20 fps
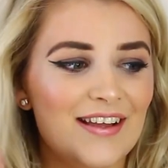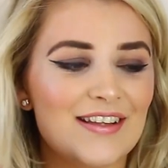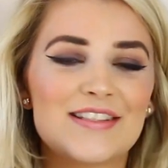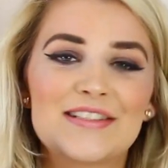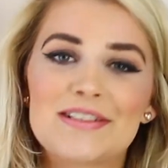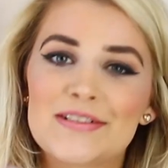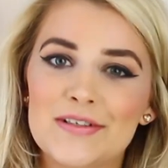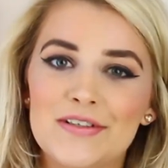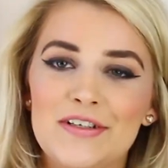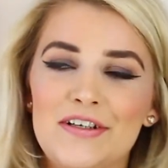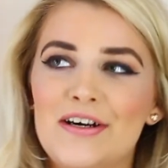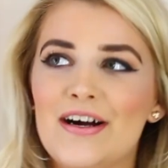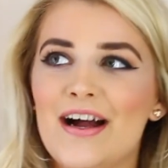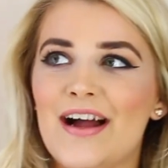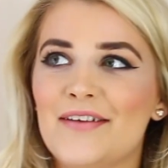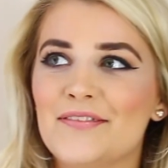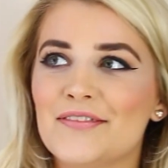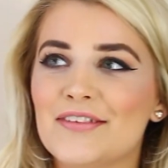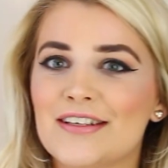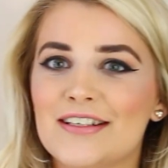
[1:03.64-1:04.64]
So
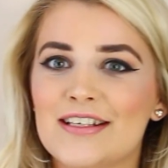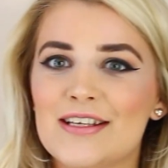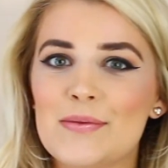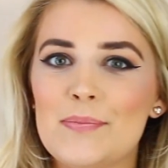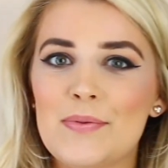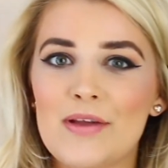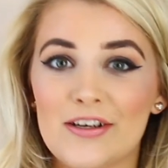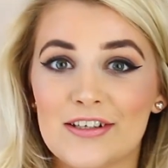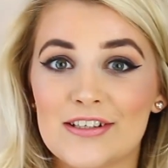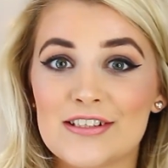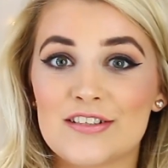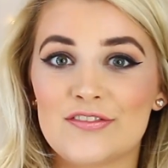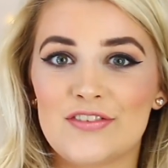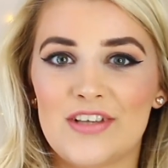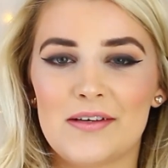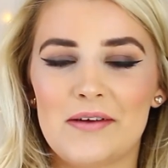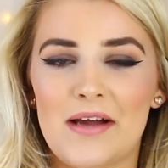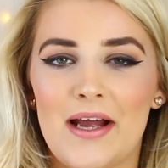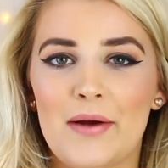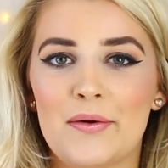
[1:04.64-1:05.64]
I'm gonna be honest with
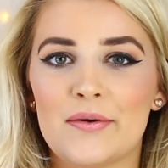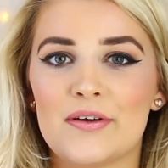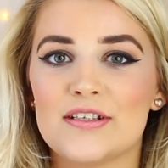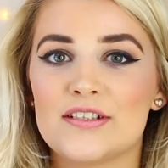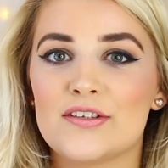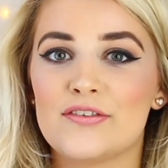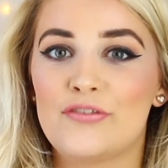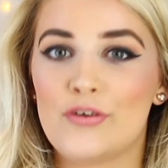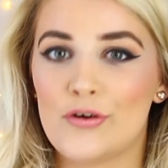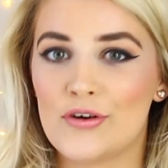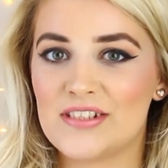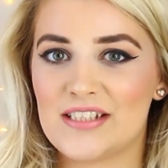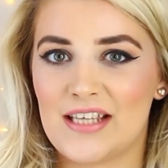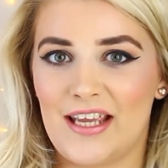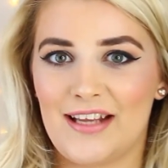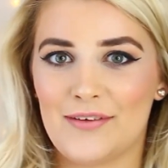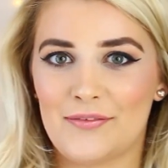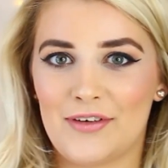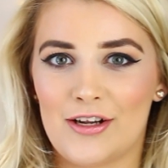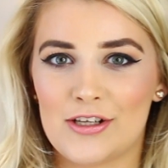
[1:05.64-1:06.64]
you, I was
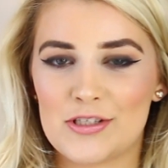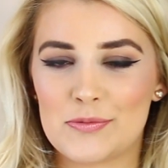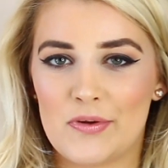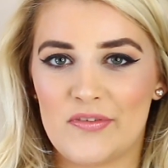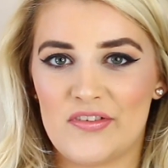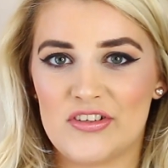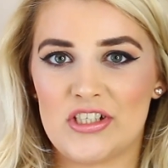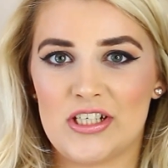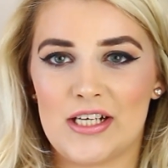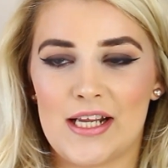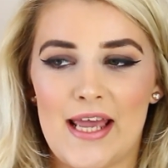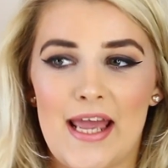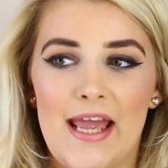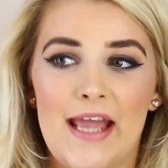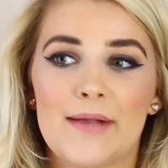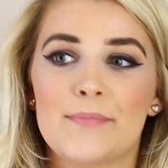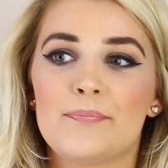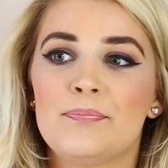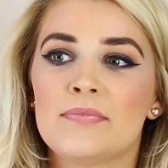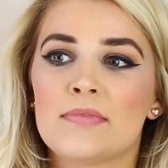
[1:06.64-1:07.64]
14 when I lost my
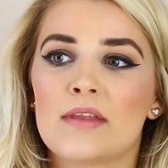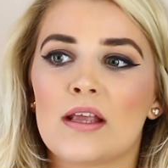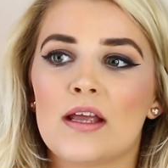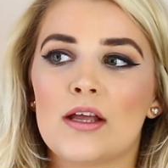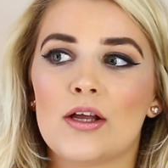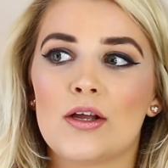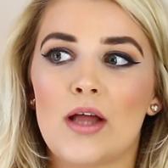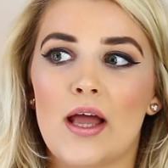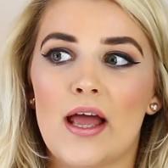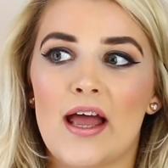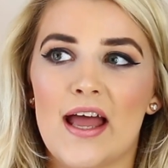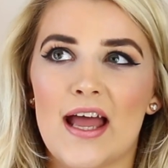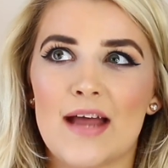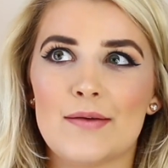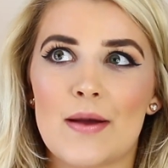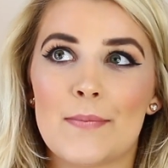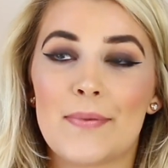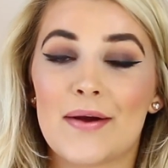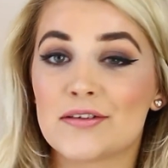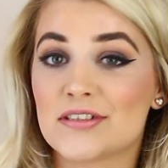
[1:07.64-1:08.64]
virginity,
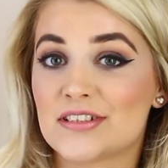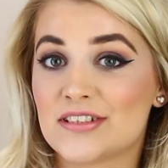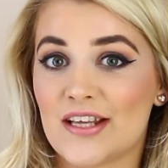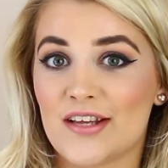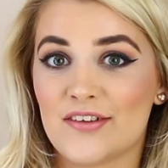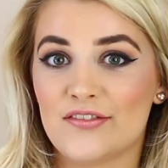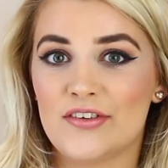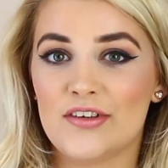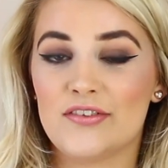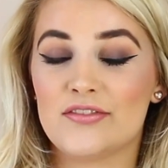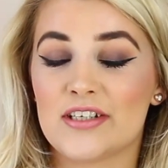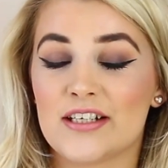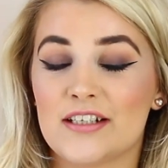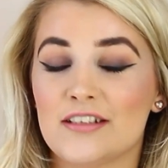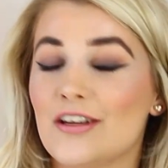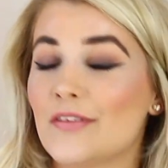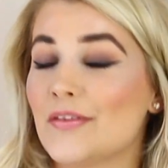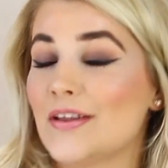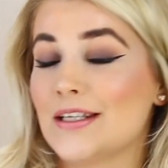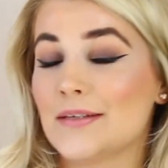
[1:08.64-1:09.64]
about to turn
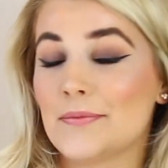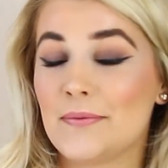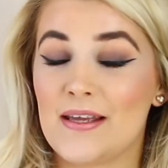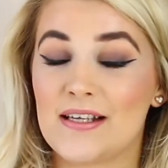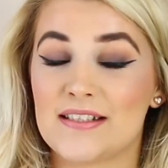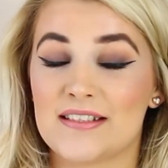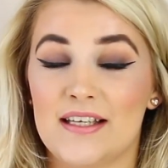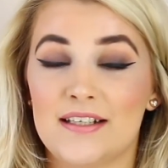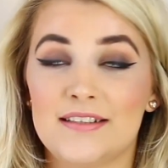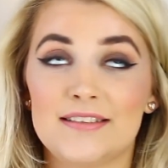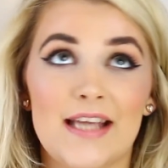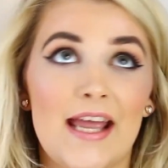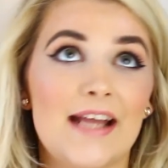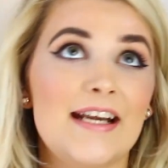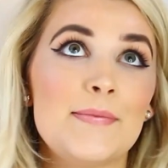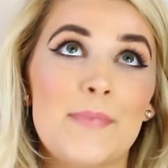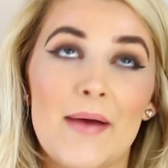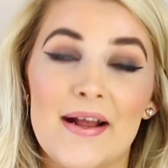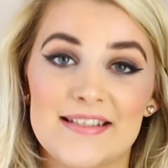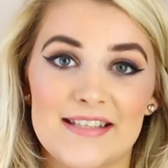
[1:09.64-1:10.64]
15, not that that makes it
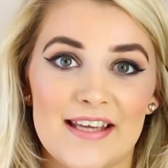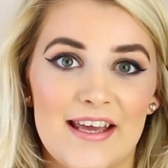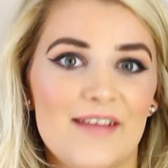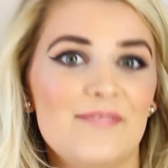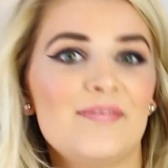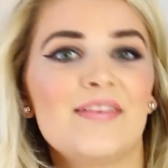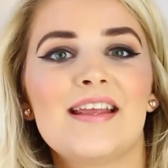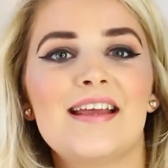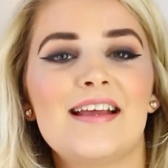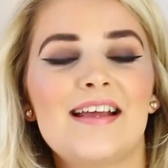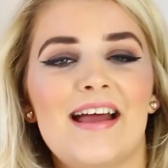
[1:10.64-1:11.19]
any better.